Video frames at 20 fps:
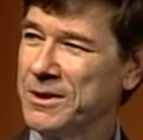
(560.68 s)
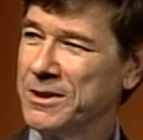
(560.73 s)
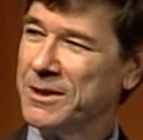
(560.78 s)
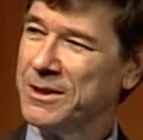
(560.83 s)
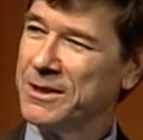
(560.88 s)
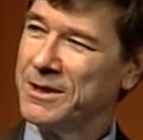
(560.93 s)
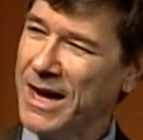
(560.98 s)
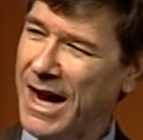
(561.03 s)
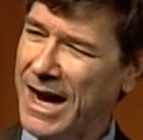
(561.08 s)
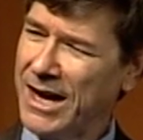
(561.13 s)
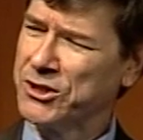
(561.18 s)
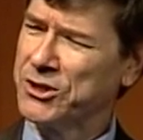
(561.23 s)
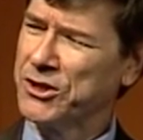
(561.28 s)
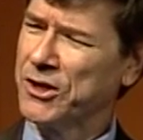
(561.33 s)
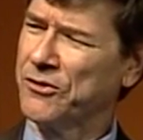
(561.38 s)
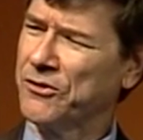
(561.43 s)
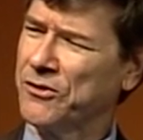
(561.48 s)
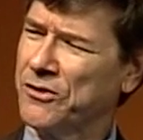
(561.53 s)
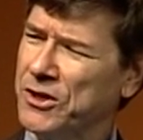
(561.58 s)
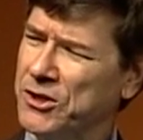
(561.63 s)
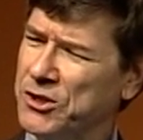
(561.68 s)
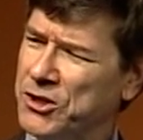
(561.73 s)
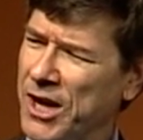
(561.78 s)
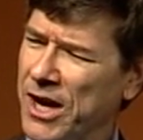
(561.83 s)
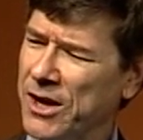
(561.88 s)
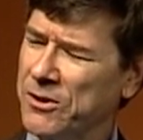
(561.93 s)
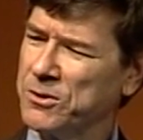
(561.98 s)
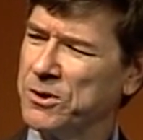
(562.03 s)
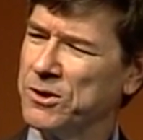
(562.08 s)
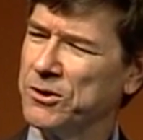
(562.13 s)
not just the
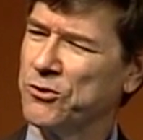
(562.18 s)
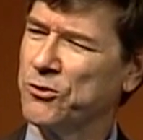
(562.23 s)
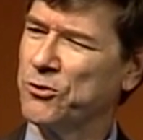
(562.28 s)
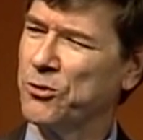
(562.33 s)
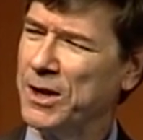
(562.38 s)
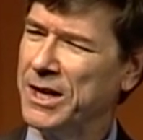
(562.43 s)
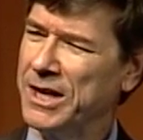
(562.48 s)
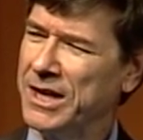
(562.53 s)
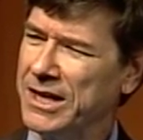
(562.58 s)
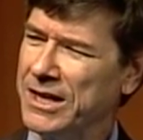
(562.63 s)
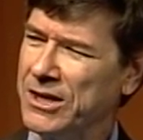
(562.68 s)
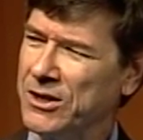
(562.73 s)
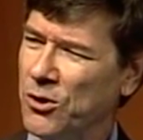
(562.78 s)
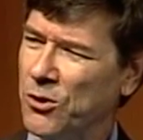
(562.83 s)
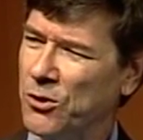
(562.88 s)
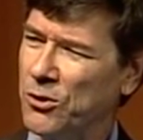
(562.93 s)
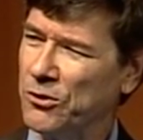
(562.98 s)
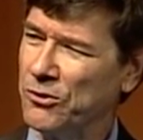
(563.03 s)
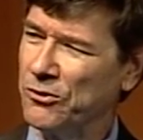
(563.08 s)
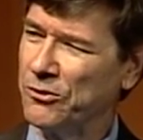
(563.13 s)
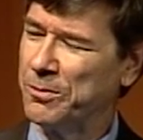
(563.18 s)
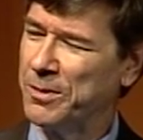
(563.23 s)
general treaty goals,